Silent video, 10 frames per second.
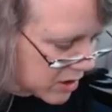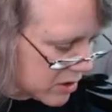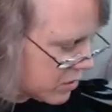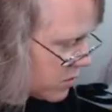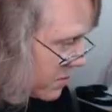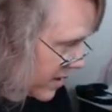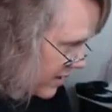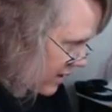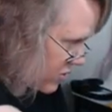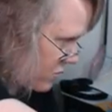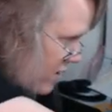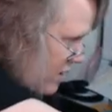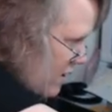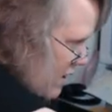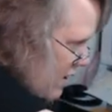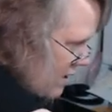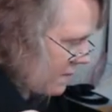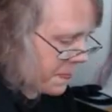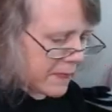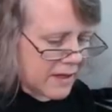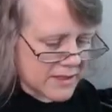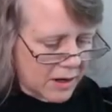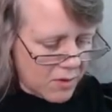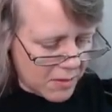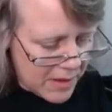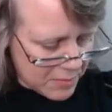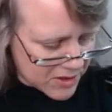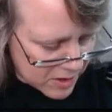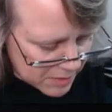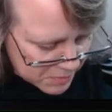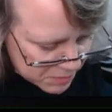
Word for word: glue the pin into it because I want to be able to